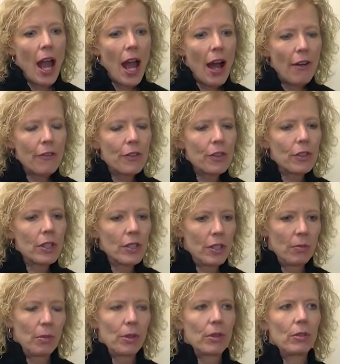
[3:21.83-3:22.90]
after a
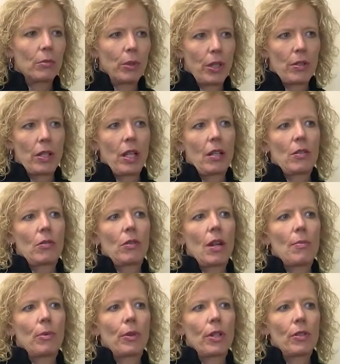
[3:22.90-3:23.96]
typical breast cancer
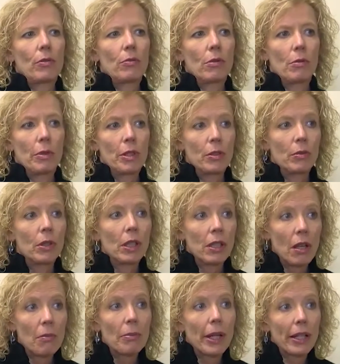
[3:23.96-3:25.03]
operation where we do a
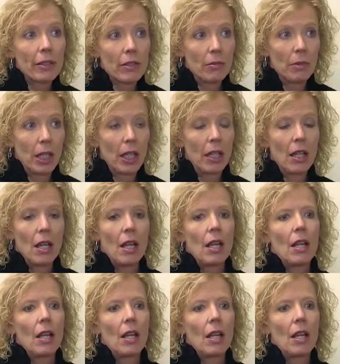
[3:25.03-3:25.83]
lumpectomy,